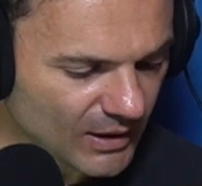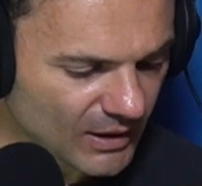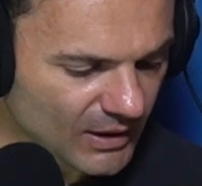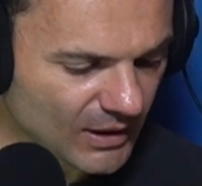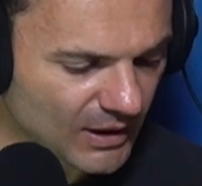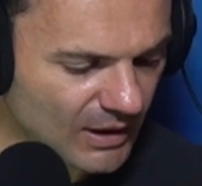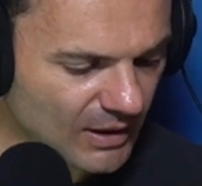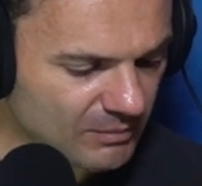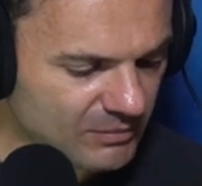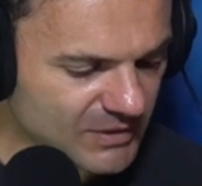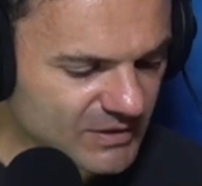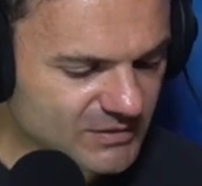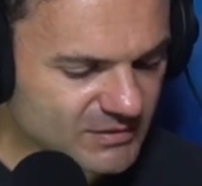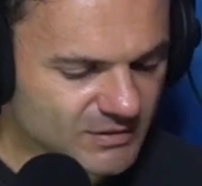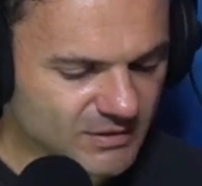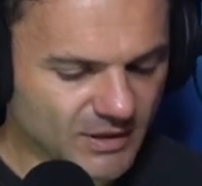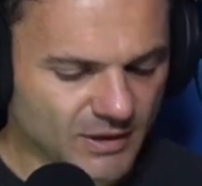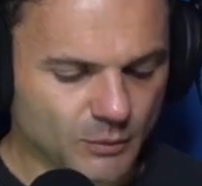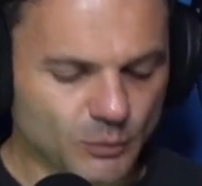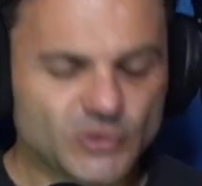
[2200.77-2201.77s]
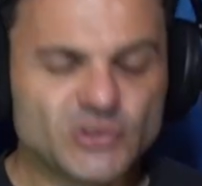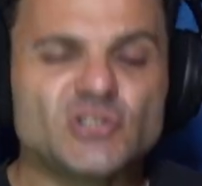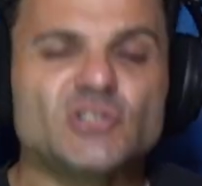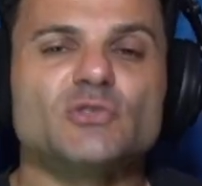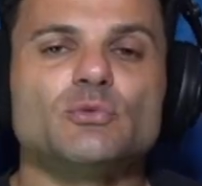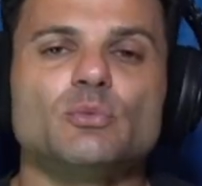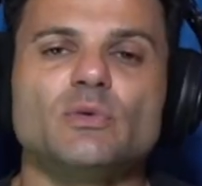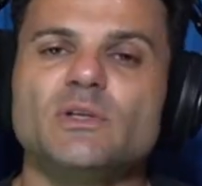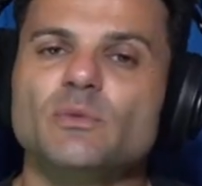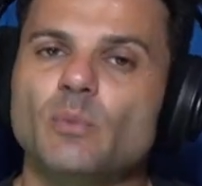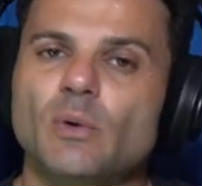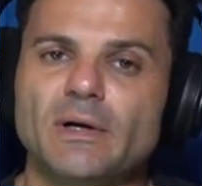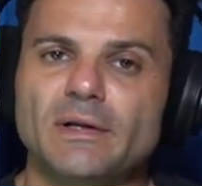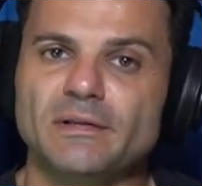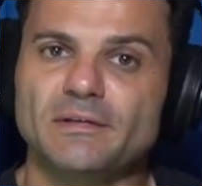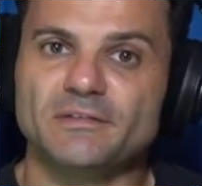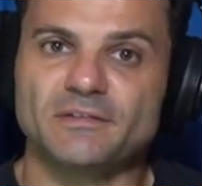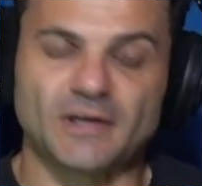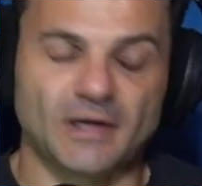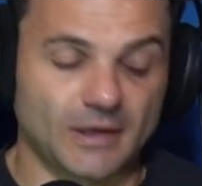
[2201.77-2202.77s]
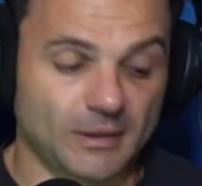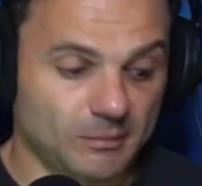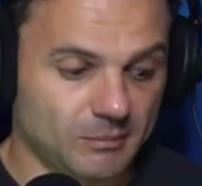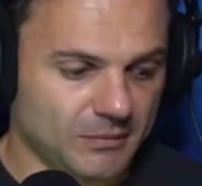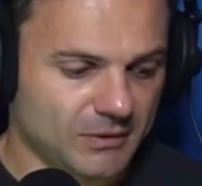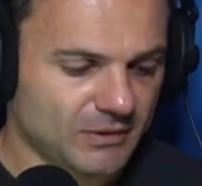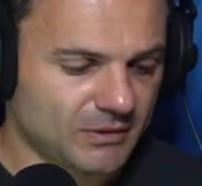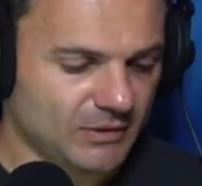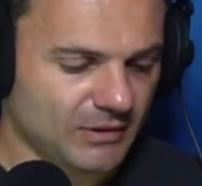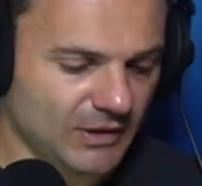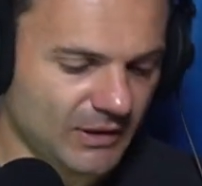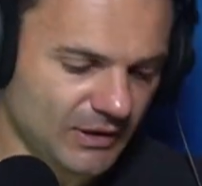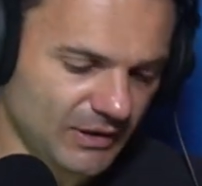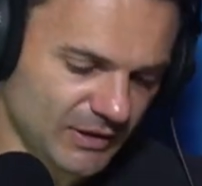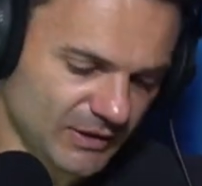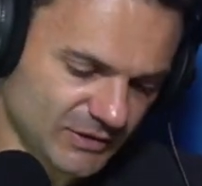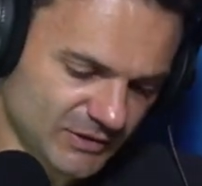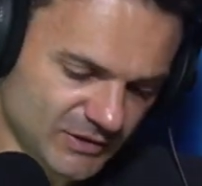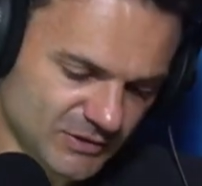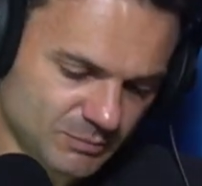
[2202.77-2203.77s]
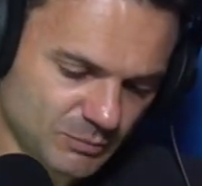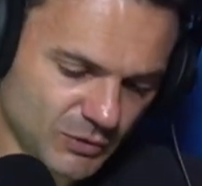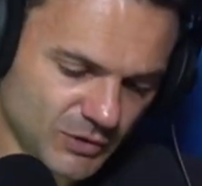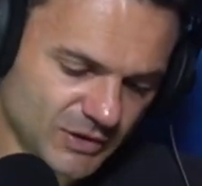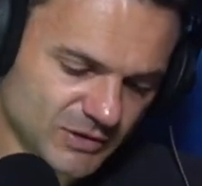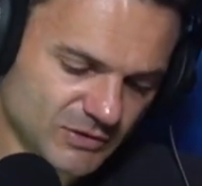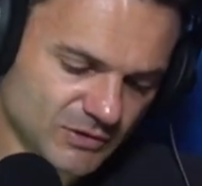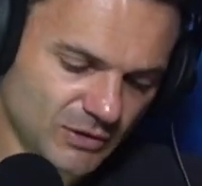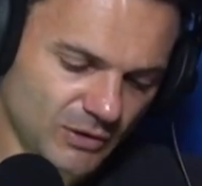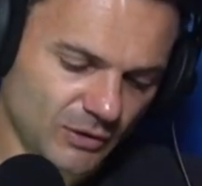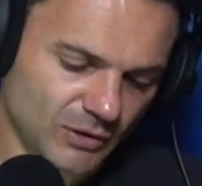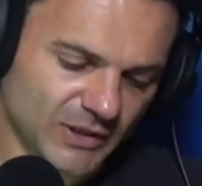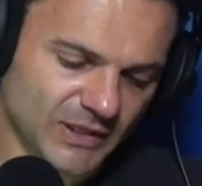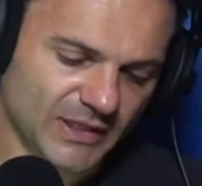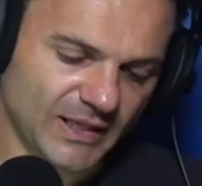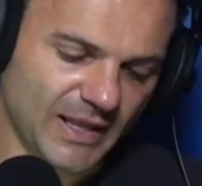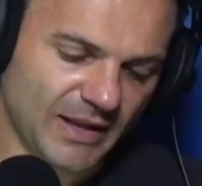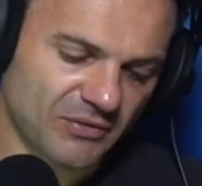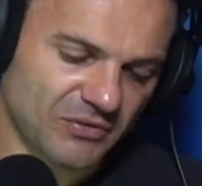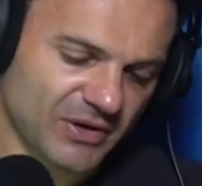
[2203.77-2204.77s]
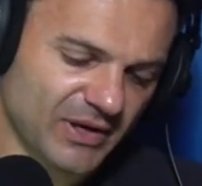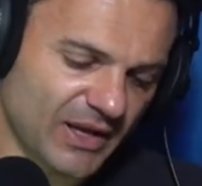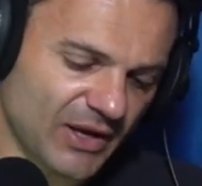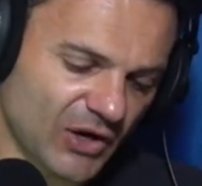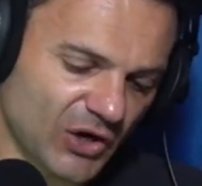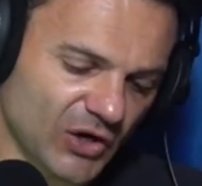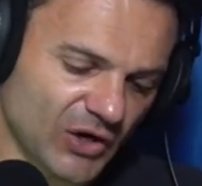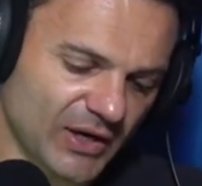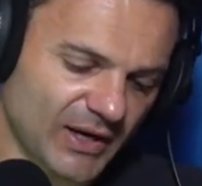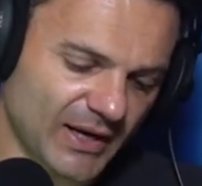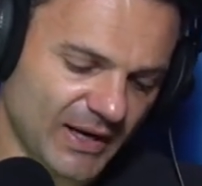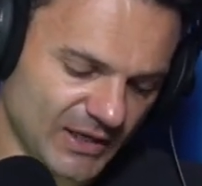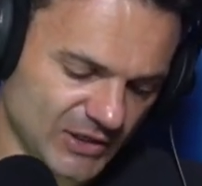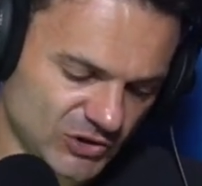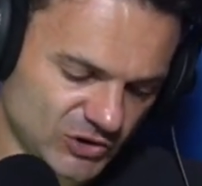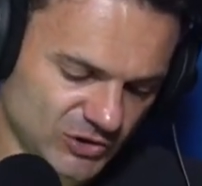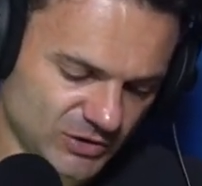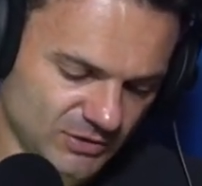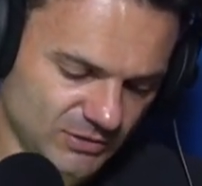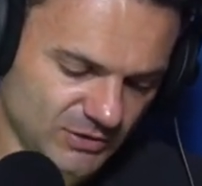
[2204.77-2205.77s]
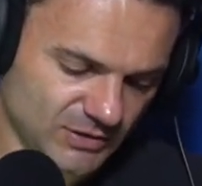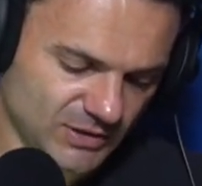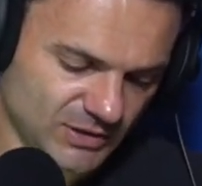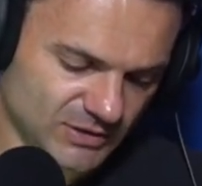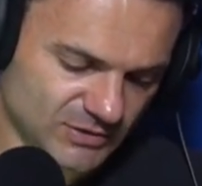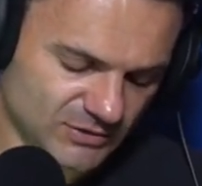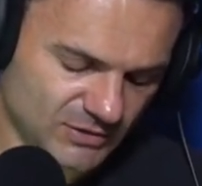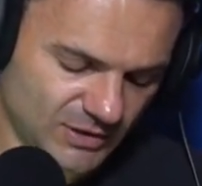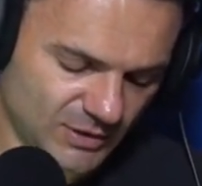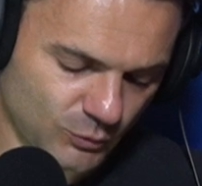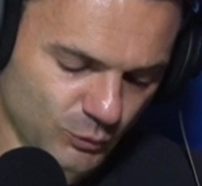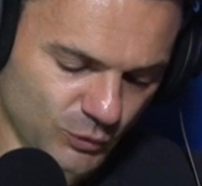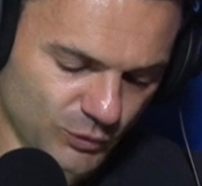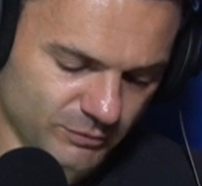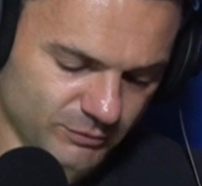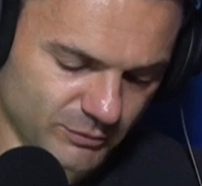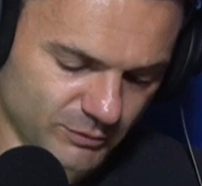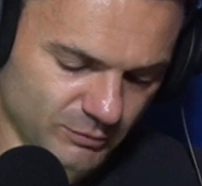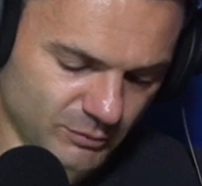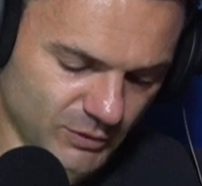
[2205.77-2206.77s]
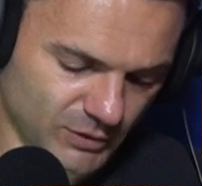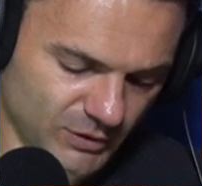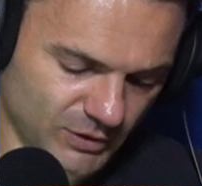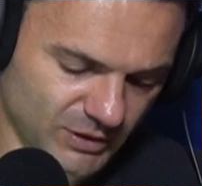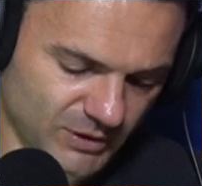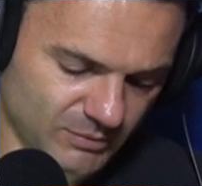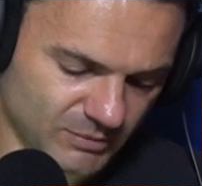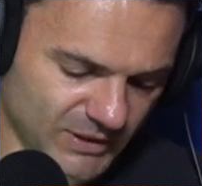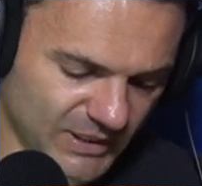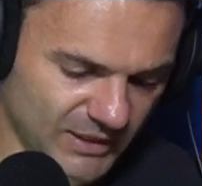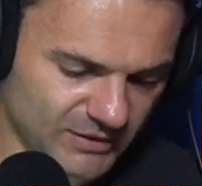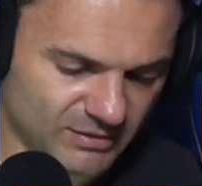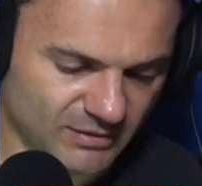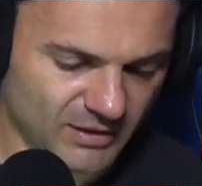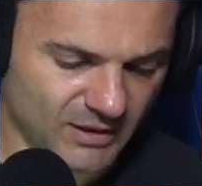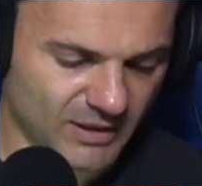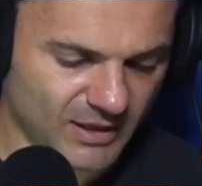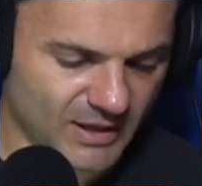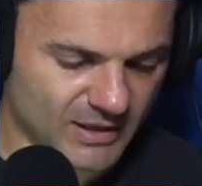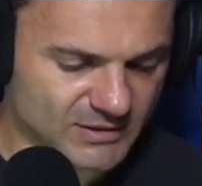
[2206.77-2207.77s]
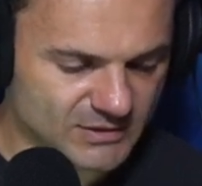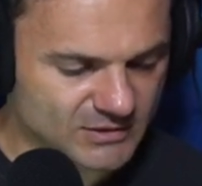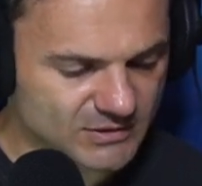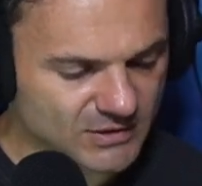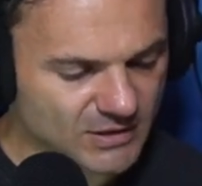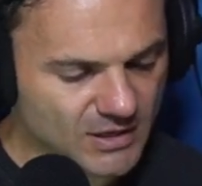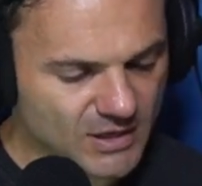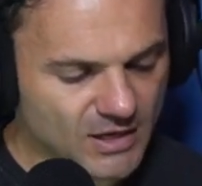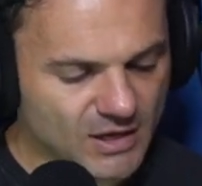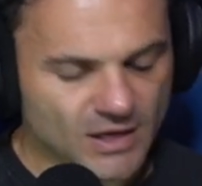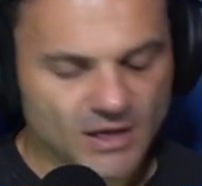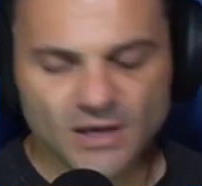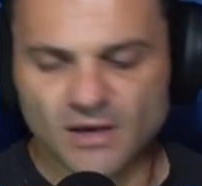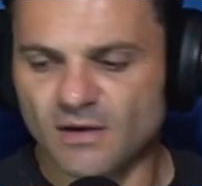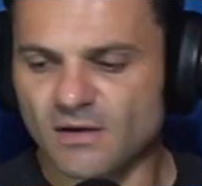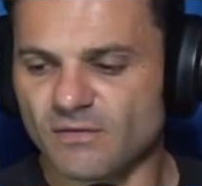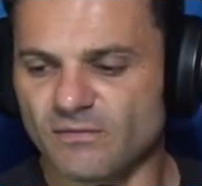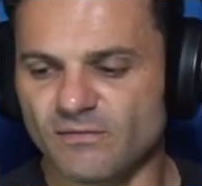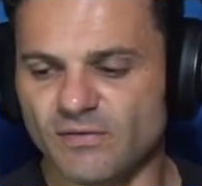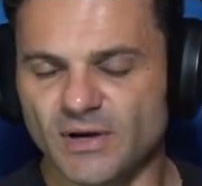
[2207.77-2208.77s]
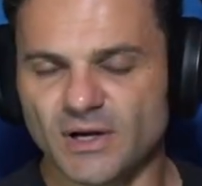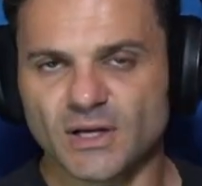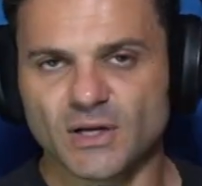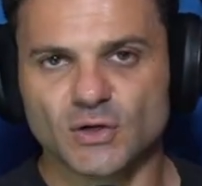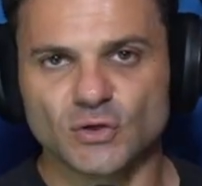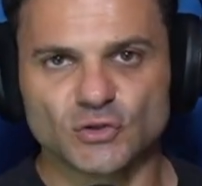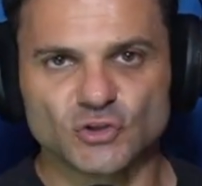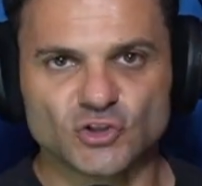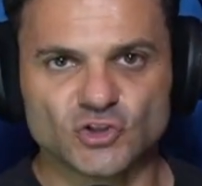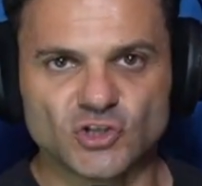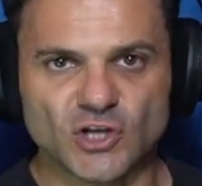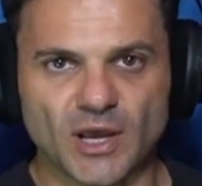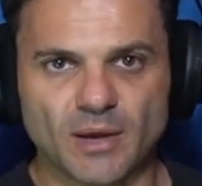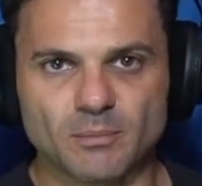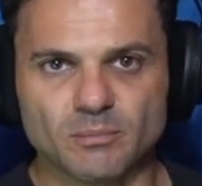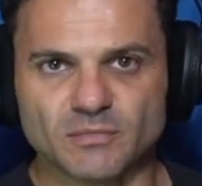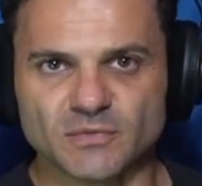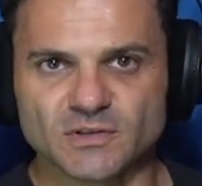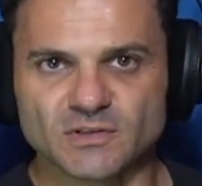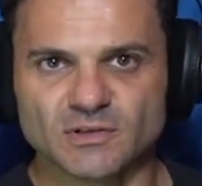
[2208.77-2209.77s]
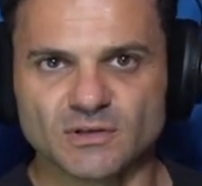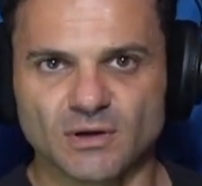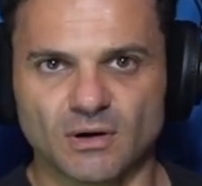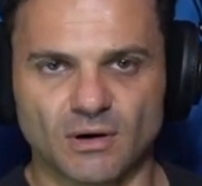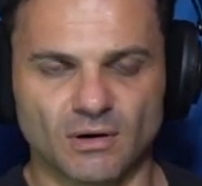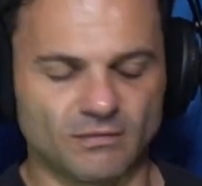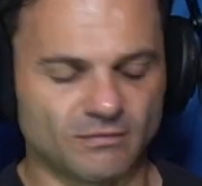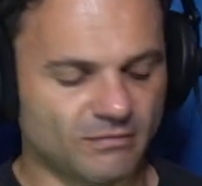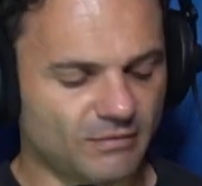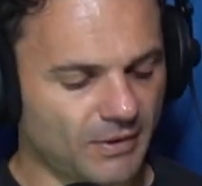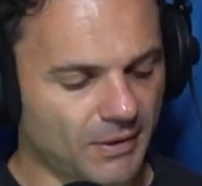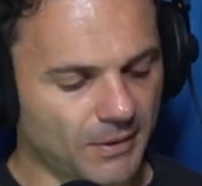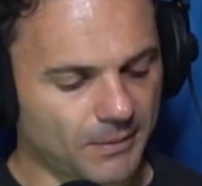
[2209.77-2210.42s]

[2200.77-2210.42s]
let me see. We just read one at a time. This book is called Clarity and Connection. It's not a woo-woo book, but I think he has very good gems of